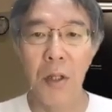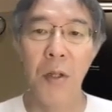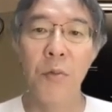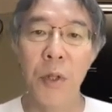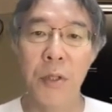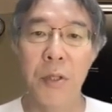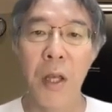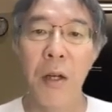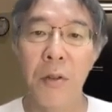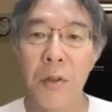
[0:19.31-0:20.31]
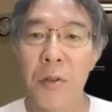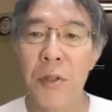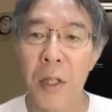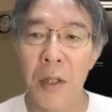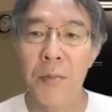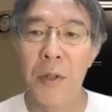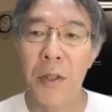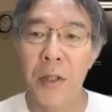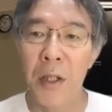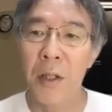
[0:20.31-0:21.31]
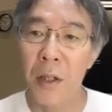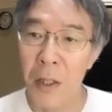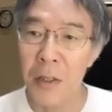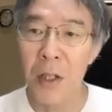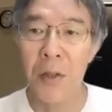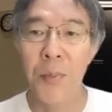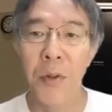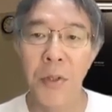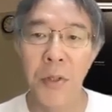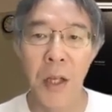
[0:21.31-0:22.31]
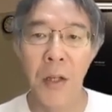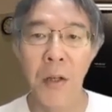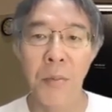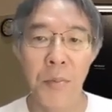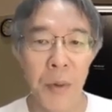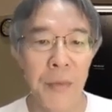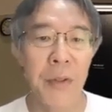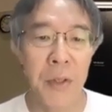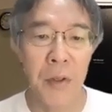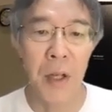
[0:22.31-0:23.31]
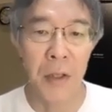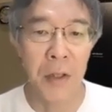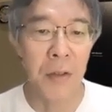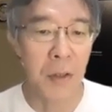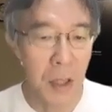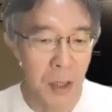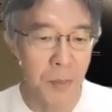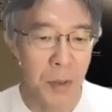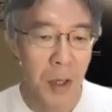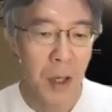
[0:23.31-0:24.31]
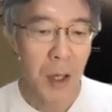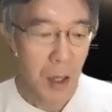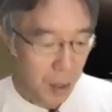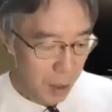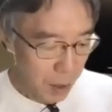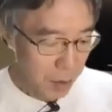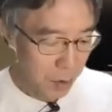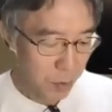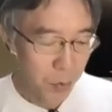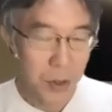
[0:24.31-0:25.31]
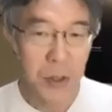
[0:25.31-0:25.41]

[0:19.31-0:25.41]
it was held to celebrate the 90th birthday of Professor Elliott Lieb. And it was